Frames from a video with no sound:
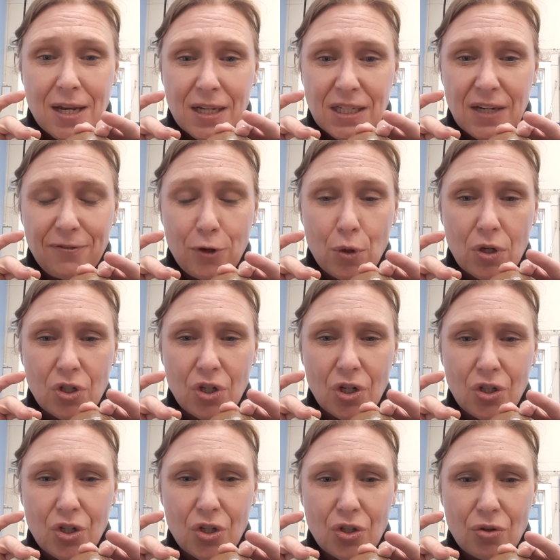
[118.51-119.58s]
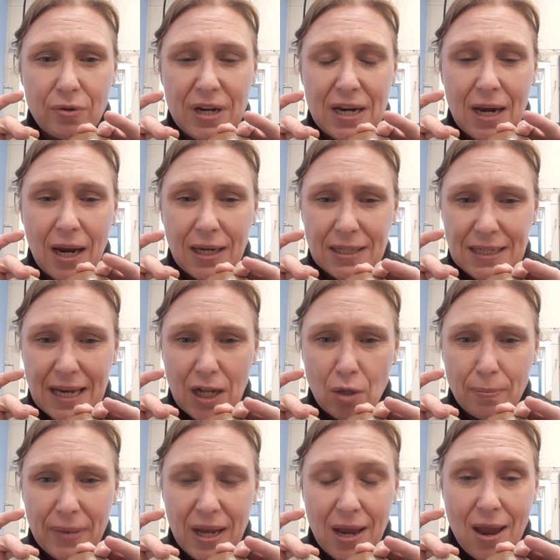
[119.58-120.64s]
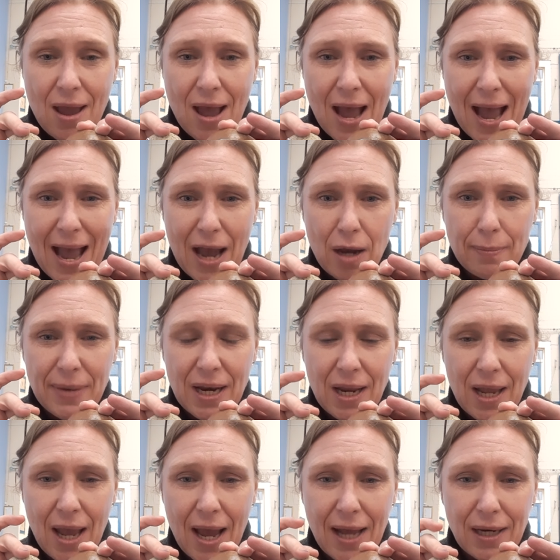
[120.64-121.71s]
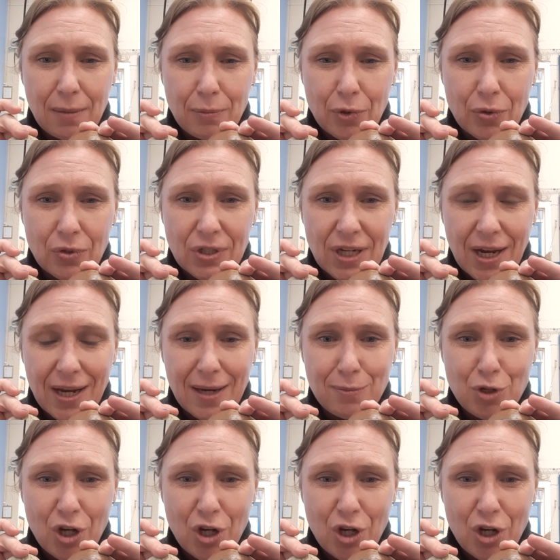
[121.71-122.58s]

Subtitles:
See if you can touch the screen and tell me how many animals I'm